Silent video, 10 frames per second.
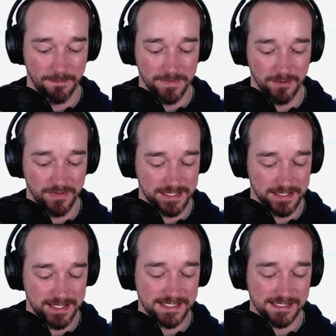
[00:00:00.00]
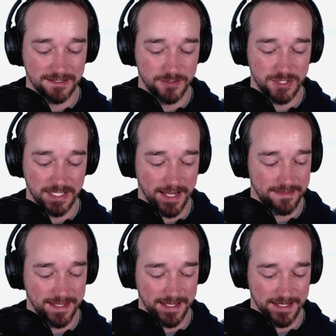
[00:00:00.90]
you know, this solution, I
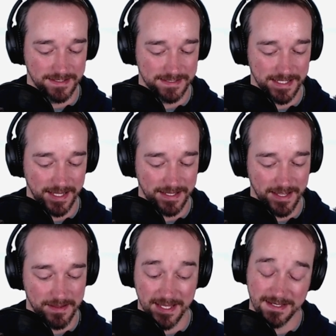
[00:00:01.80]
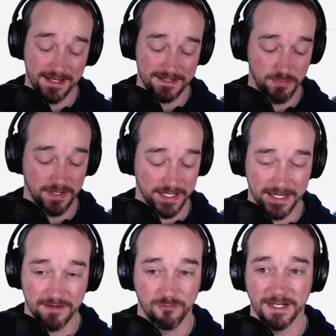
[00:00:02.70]
think, is it's
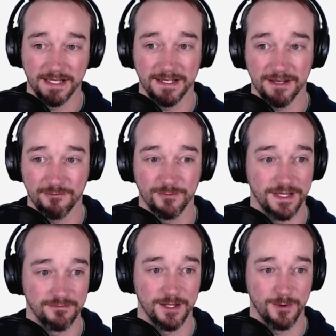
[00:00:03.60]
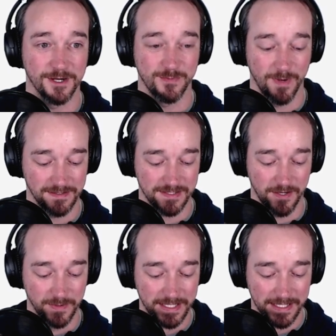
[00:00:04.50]
brilliant. It really works well.
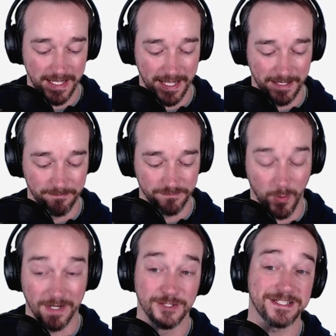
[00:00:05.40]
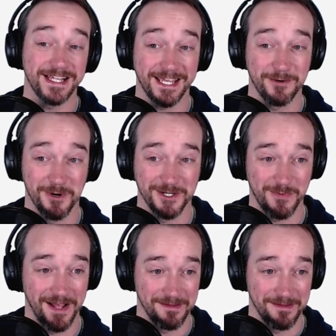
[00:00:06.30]
So, or it looks like it works well.